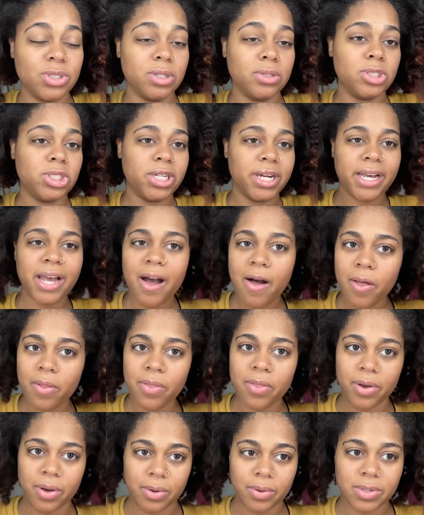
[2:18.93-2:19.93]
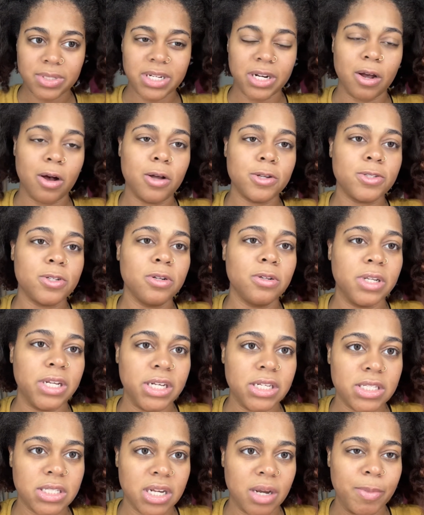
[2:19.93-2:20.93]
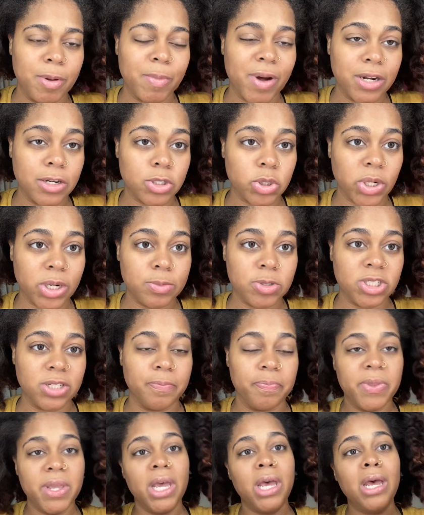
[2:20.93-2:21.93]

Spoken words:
So check out those, and I'll also link some in my description.